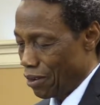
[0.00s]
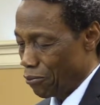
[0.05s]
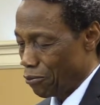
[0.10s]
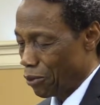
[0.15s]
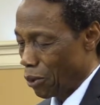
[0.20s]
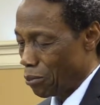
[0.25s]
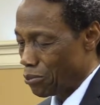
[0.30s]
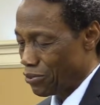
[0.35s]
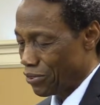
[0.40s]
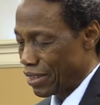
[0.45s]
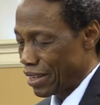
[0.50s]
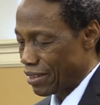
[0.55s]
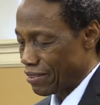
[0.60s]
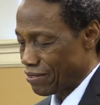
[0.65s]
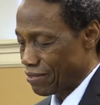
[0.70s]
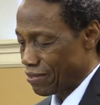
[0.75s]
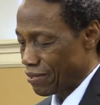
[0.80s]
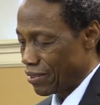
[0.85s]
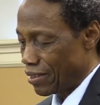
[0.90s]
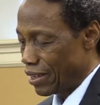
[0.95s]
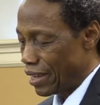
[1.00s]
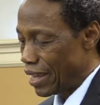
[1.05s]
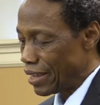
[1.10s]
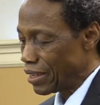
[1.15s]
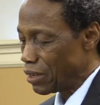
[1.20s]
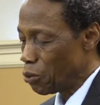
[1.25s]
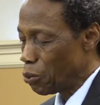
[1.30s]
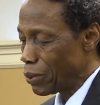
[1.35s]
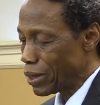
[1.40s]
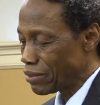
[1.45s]
from sticks
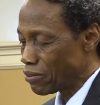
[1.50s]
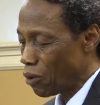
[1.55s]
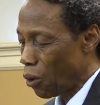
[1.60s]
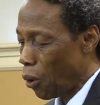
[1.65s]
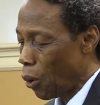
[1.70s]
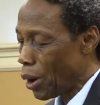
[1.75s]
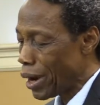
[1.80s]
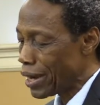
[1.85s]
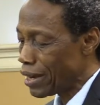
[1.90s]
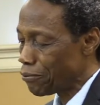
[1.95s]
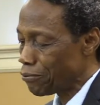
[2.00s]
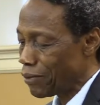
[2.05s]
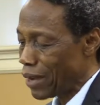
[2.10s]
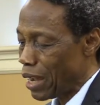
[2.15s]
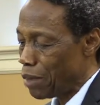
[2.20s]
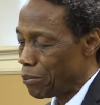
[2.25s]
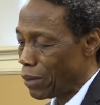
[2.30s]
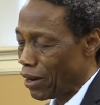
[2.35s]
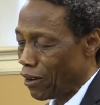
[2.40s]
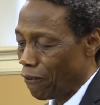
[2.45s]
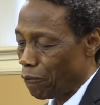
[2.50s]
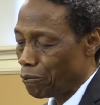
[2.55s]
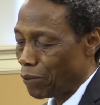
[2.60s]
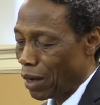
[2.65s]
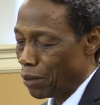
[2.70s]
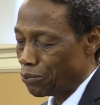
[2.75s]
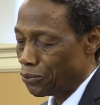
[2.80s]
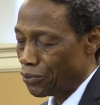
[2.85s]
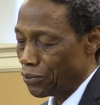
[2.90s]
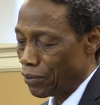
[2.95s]
laden with oil, fiber, or
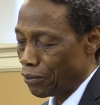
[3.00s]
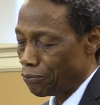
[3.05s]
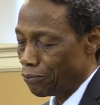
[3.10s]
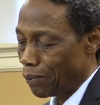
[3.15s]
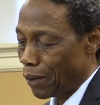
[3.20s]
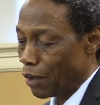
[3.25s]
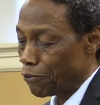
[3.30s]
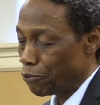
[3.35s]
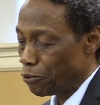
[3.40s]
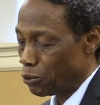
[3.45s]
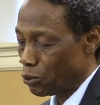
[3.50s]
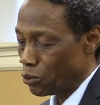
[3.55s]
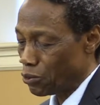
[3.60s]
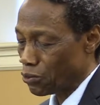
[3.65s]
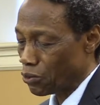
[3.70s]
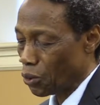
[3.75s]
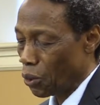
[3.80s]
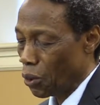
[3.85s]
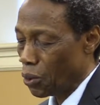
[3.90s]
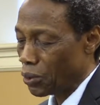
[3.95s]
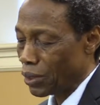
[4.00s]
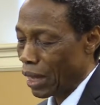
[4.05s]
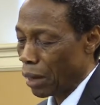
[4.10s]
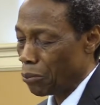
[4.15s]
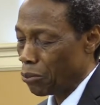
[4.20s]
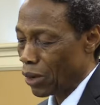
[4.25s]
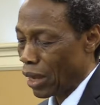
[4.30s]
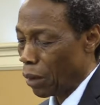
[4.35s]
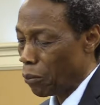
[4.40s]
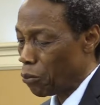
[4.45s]
palm fruits called
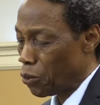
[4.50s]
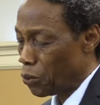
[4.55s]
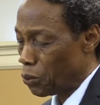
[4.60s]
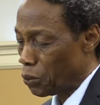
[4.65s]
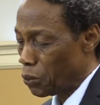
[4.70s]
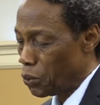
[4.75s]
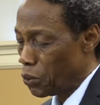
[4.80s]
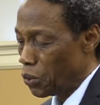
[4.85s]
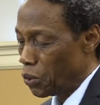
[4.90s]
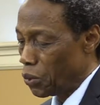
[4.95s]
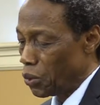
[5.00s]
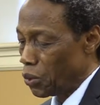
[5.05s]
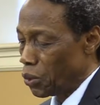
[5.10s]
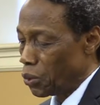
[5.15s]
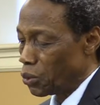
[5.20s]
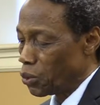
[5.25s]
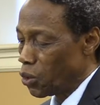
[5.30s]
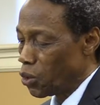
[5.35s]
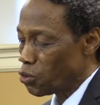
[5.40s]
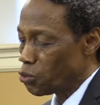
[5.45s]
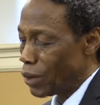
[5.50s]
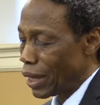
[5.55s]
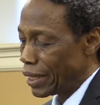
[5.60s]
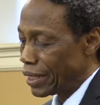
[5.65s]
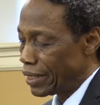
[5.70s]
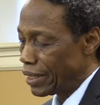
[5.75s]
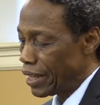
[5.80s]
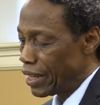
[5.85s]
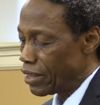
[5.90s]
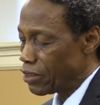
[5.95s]
apulapon. Those were
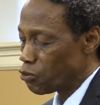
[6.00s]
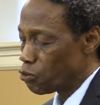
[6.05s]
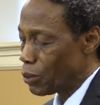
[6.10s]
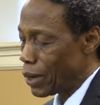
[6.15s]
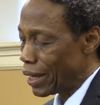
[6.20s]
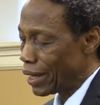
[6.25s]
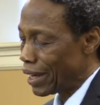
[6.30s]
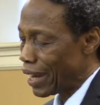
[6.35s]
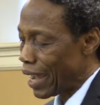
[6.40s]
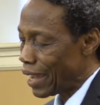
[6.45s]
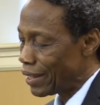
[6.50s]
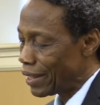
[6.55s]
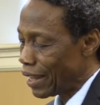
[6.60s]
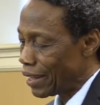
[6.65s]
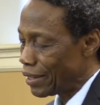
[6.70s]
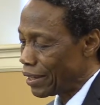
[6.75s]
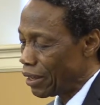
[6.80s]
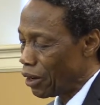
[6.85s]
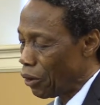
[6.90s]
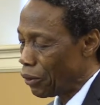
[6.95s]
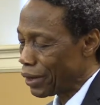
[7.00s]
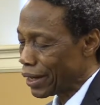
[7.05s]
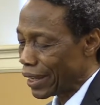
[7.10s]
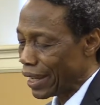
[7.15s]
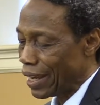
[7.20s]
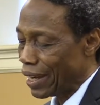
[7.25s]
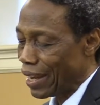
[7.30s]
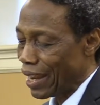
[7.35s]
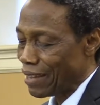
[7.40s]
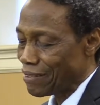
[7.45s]
the days when neither the
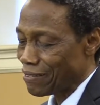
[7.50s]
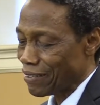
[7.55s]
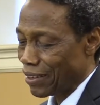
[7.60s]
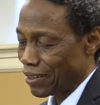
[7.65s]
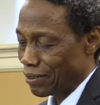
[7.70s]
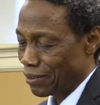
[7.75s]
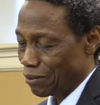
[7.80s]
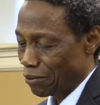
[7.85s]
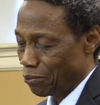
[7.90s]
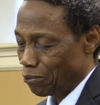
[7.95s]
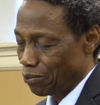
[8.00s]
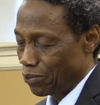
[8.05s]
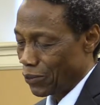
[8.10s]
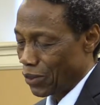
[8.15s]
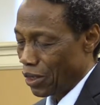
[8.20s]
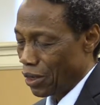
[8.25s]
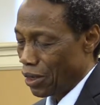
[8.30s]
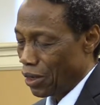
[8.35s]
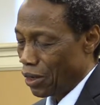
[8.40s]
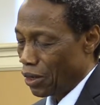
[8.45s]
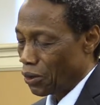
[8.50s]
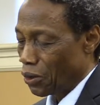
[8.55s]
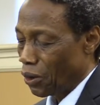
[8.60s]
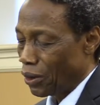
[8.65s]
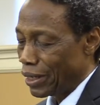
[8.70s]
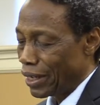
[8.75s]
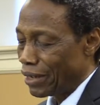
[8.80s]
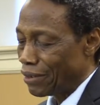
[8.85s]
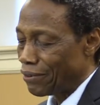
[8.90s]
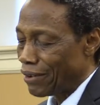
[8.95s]
hurricane lantern nor
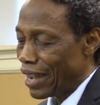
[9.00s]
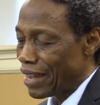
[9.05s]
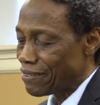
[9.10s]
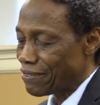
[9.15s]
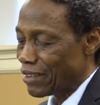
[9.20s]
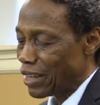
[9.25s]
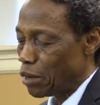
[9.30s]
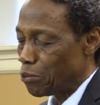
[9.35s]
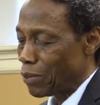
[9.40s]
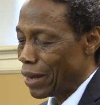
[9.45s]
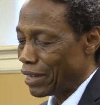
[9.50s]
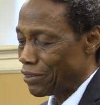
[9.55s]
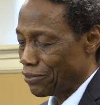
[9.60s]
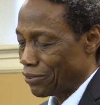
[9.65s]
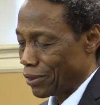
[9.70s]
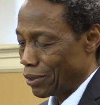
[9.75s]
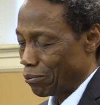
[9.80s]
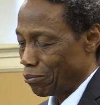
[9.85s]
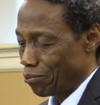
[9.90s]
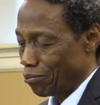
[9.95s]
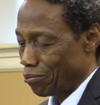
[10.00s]
the dry cell battery